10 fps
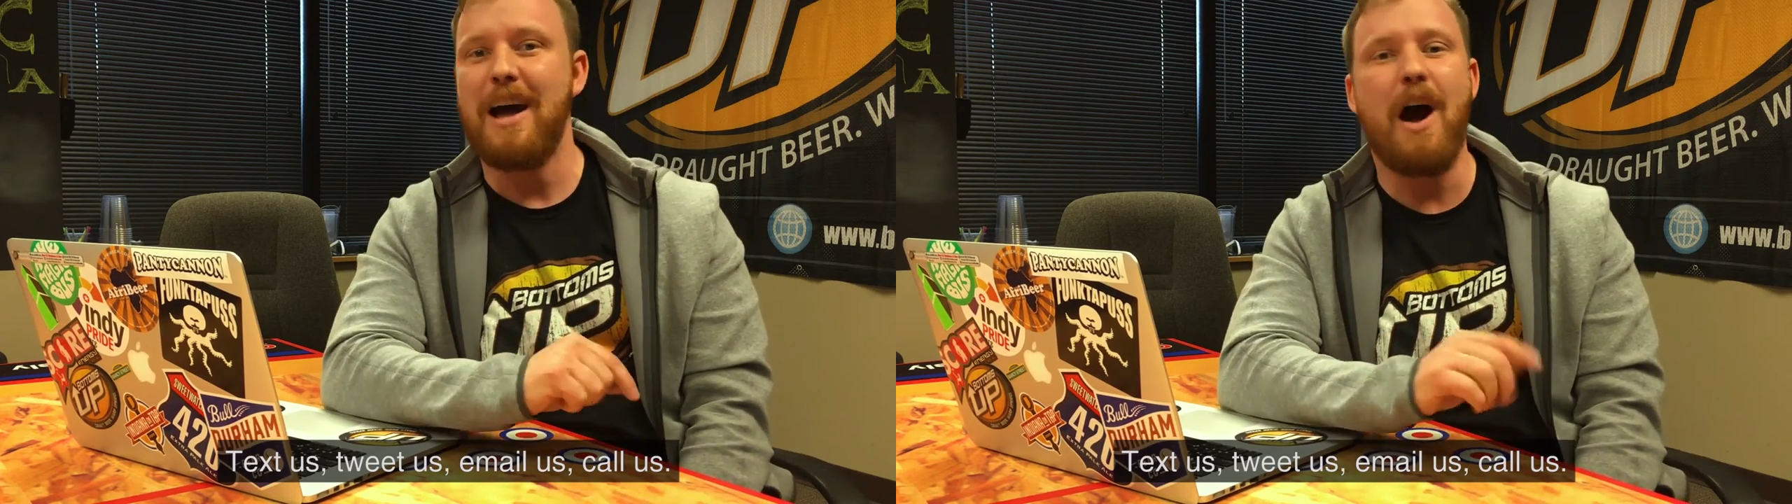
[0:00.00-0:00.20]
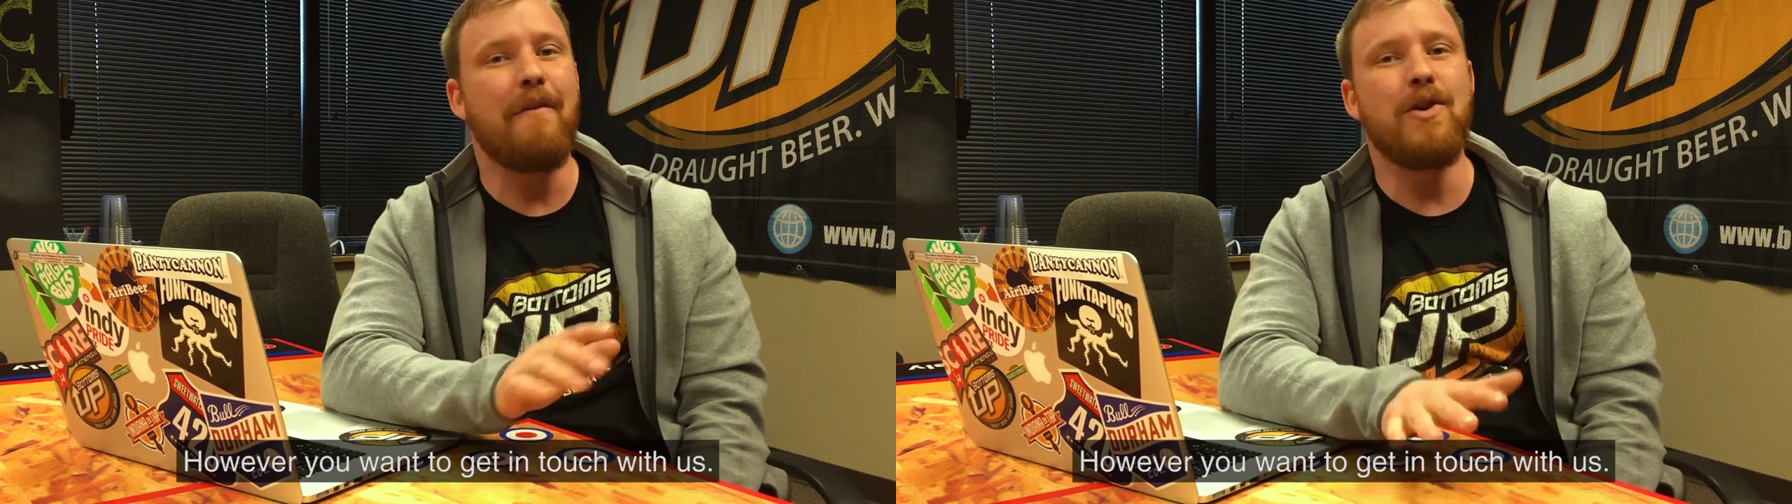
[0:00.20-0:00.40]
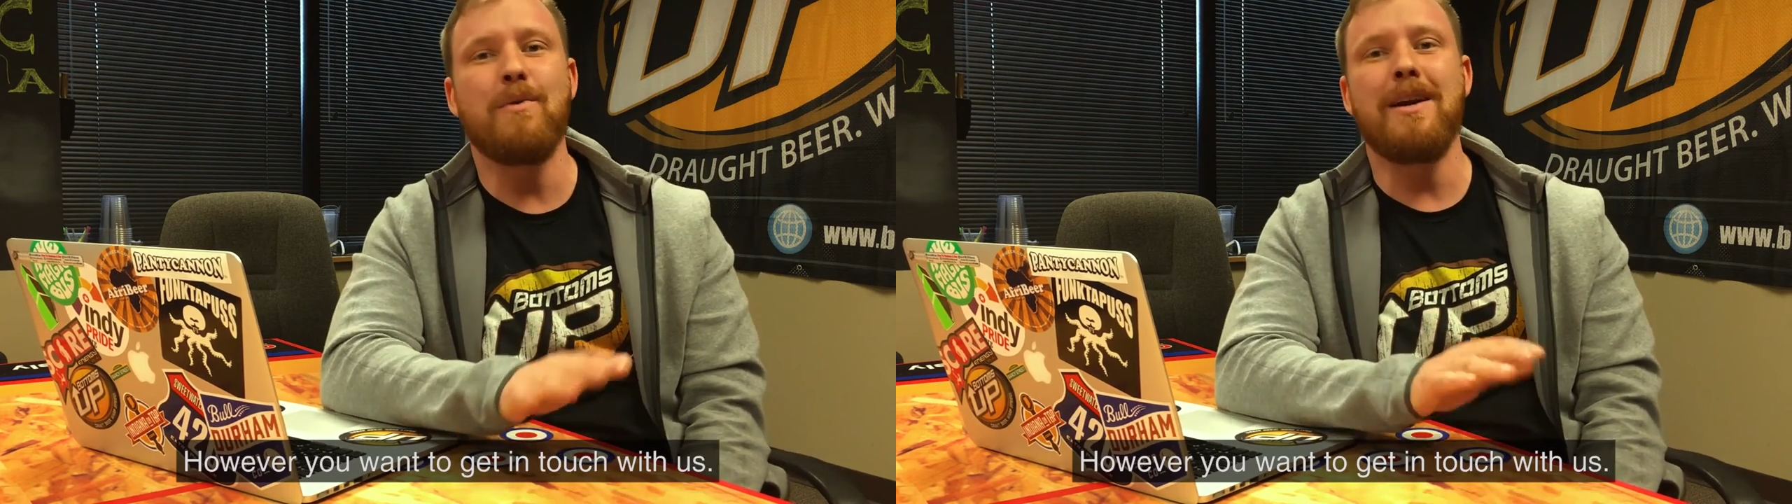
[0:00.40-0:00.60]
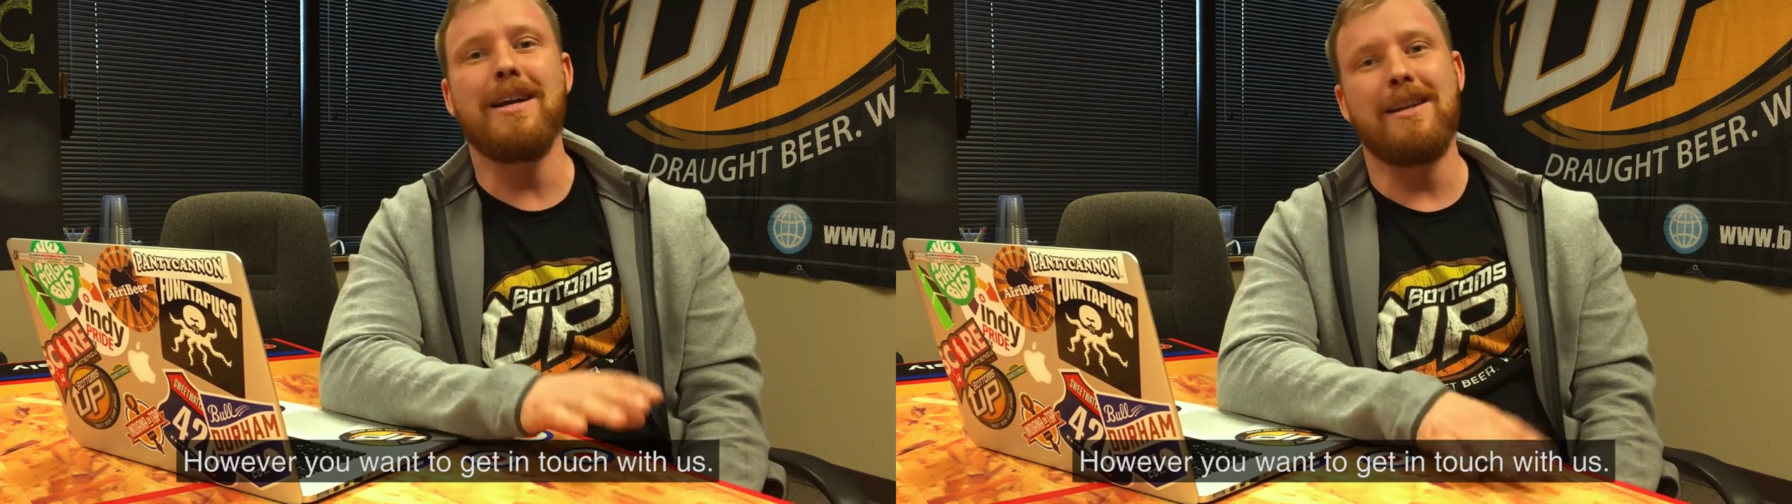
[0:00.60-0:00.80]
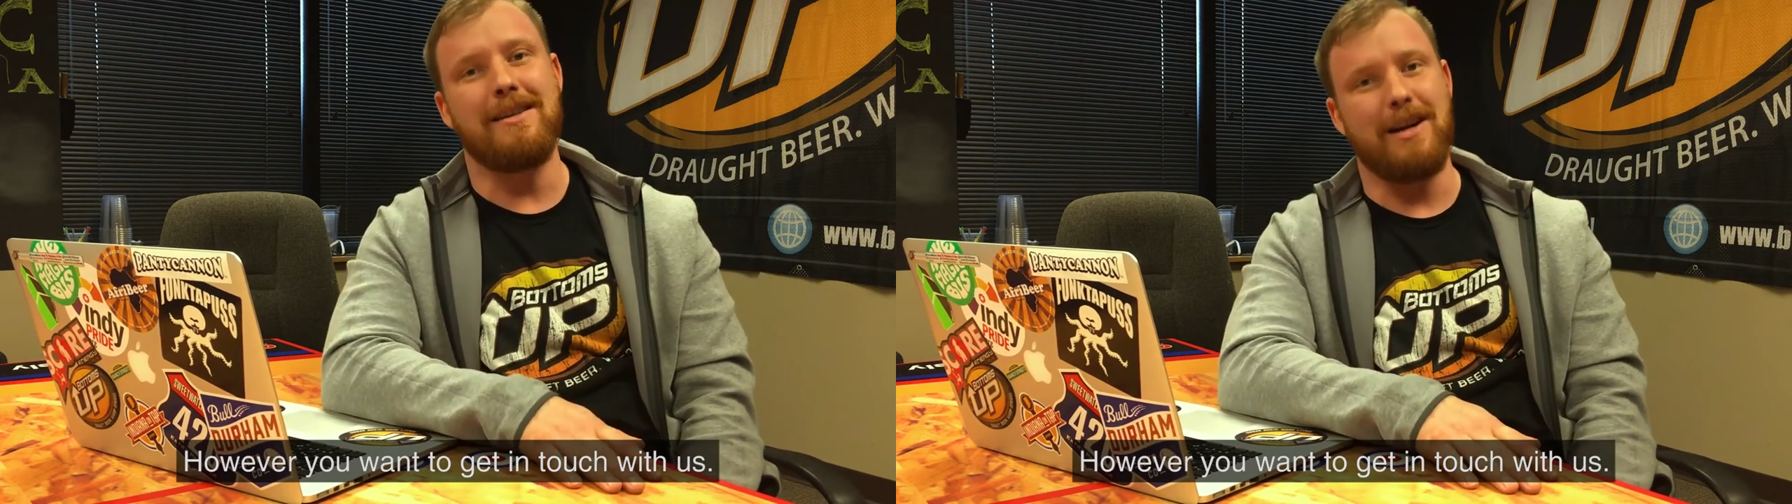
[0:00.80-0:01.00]
however you want to
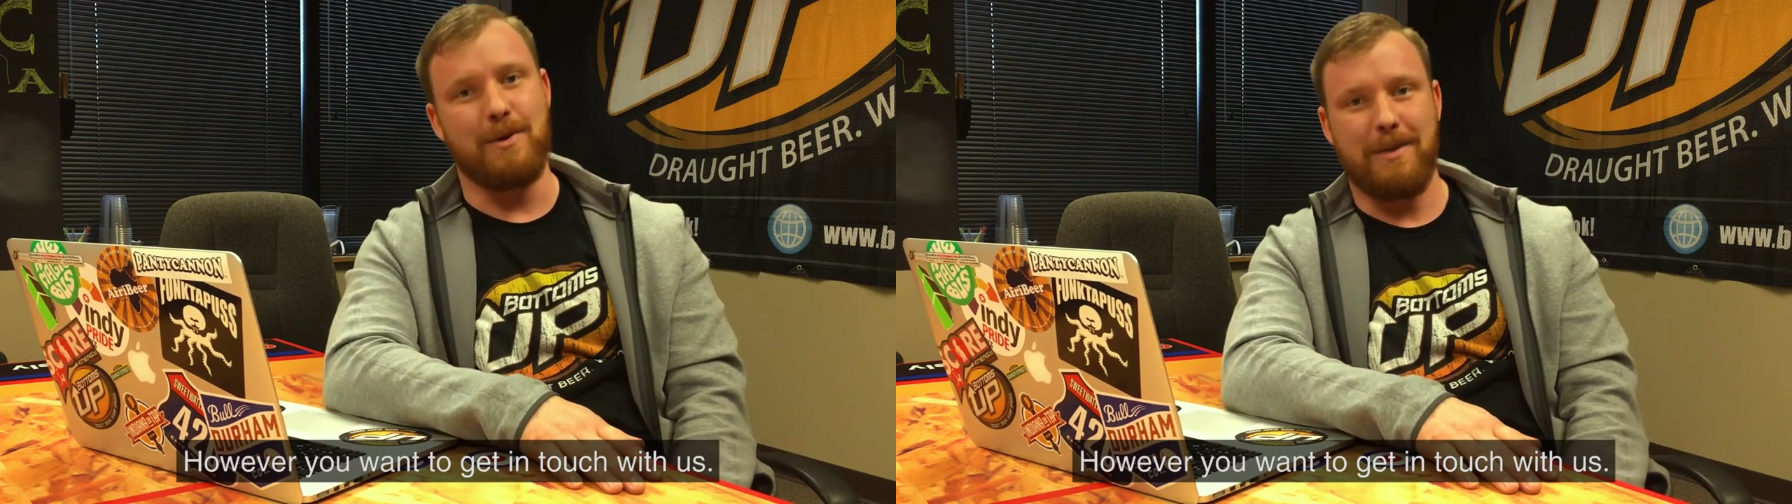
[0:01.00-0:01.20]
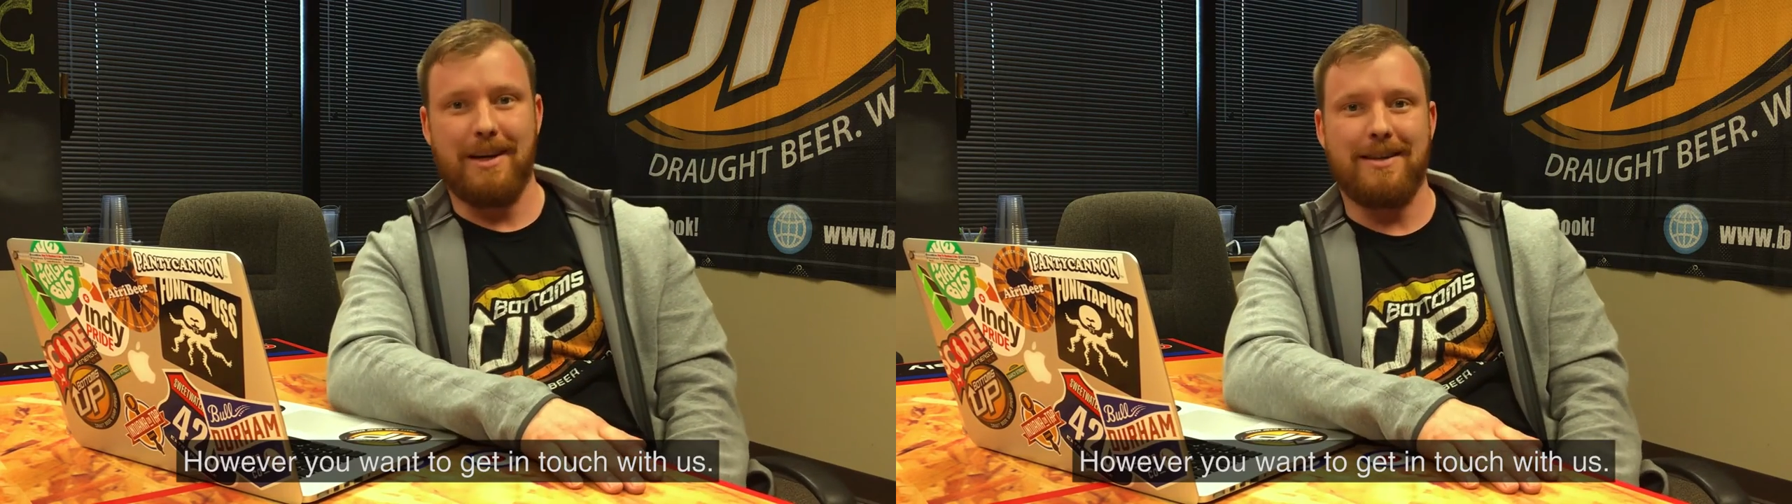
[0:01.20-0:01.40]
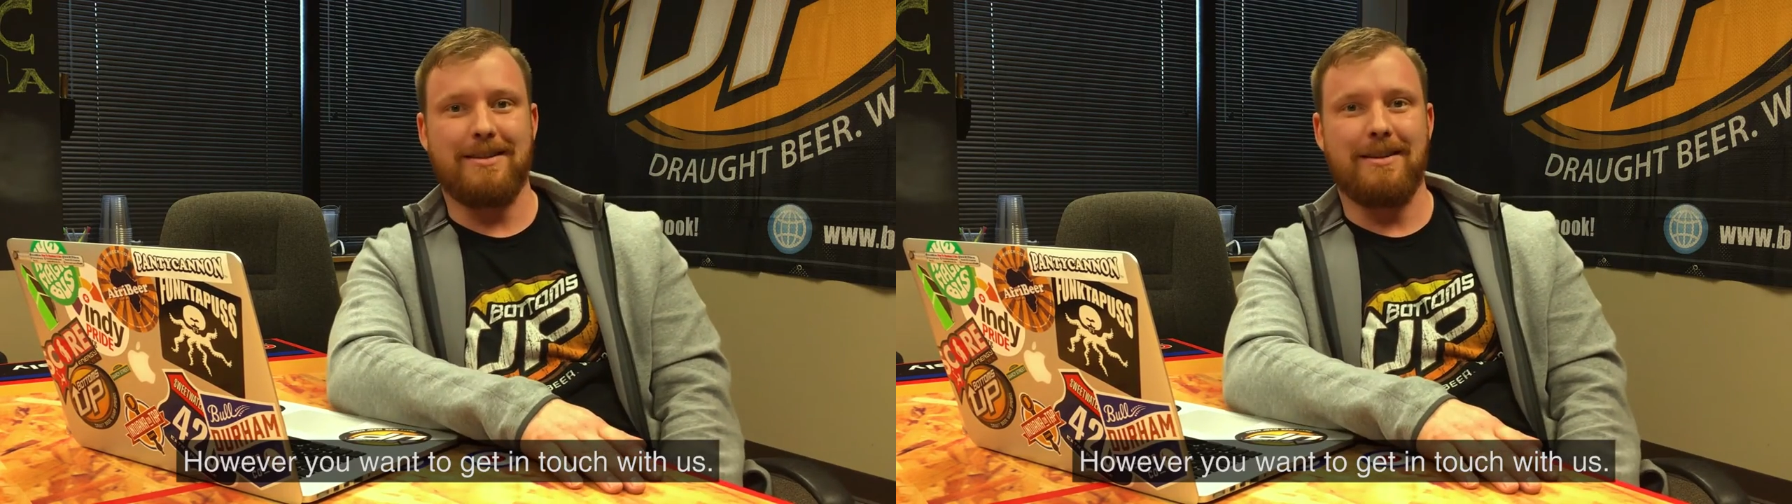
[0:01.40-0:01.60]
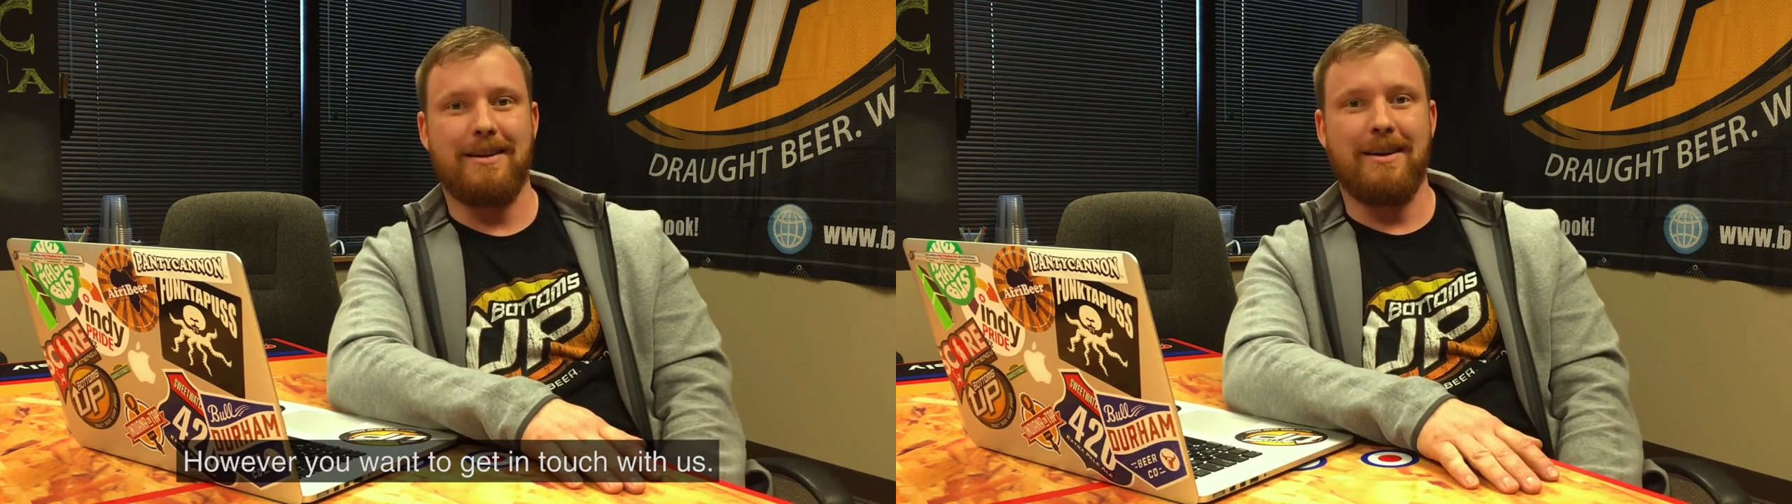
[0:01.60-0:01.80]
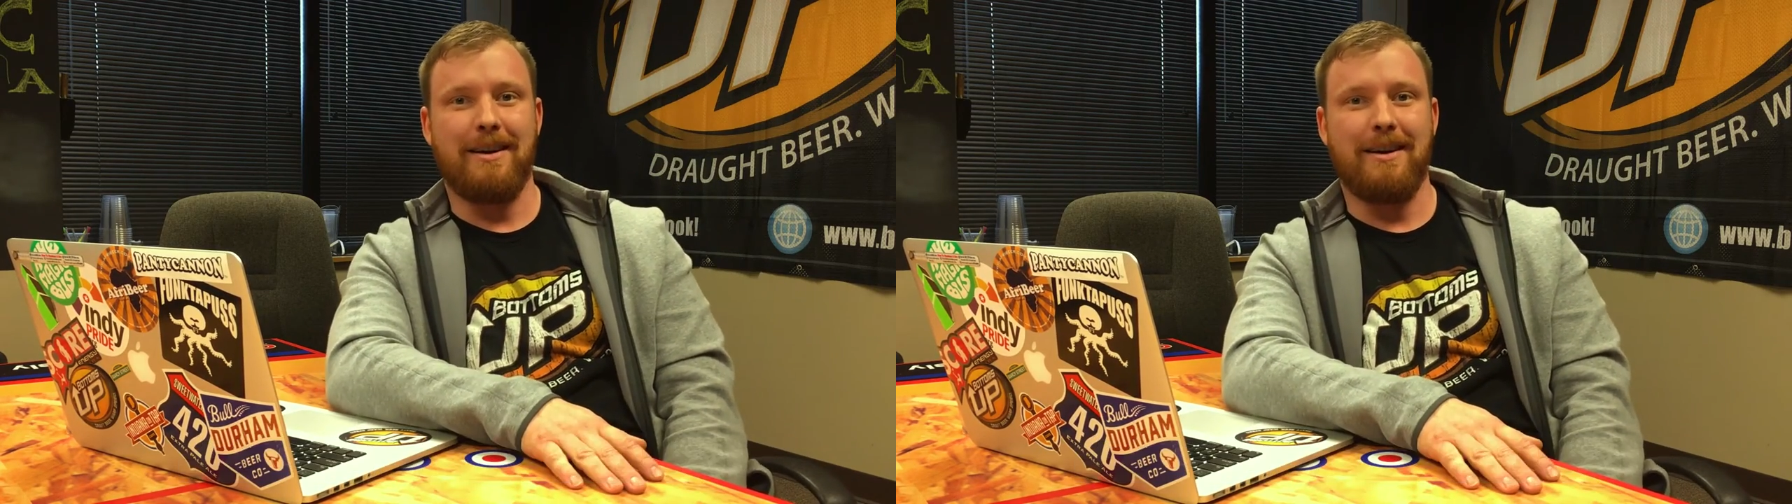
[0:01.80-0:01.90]
get in touch with us.